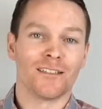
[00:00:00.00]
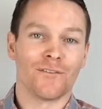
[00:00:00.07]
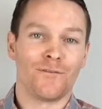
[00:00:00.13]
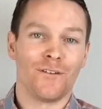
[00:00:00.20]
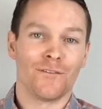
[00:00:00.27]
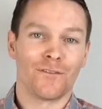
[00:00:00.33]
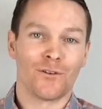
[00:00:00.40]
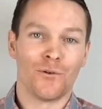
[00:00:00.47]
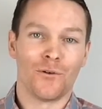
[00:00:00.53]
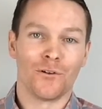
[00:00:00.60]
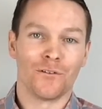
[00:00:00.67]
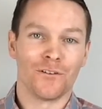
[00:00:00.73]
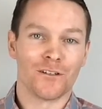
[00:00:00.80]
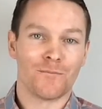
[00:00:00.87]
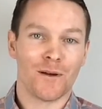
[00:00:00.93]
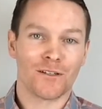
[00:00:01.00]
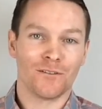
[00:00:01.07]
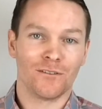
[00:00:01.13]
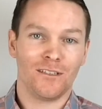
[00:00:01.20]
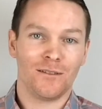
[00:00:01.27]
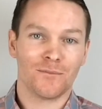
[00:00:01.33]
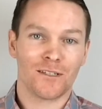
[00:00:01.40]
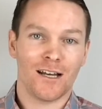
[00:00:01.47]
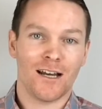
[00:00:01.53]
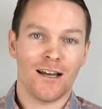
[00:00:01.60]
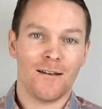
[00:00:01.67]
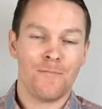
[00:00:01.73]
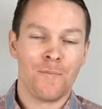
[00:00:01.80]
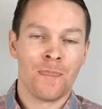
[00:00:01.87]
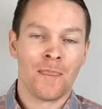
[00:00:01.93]
as a fifth corner and a special teams
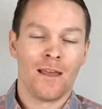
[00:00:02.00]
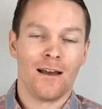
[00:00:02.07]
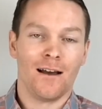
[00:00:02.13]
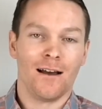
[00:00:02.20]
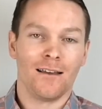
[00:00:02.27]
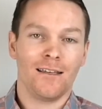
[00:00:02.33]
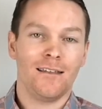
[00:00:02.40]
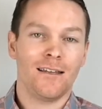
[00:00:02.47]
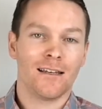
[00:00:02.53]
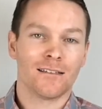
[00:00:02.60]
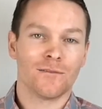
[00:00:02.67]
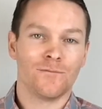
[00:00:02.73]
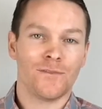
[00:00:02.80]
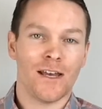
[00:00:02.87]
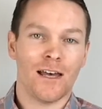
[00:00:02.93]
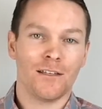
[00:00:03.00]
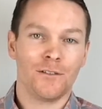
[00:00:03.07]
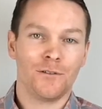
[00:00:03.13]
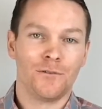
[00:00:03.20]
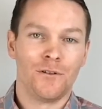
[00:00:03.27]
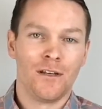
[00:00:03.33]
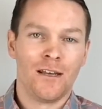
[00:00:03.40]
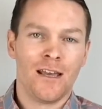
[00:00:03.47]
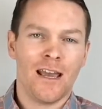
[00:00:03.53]
guy, uh, he has some value.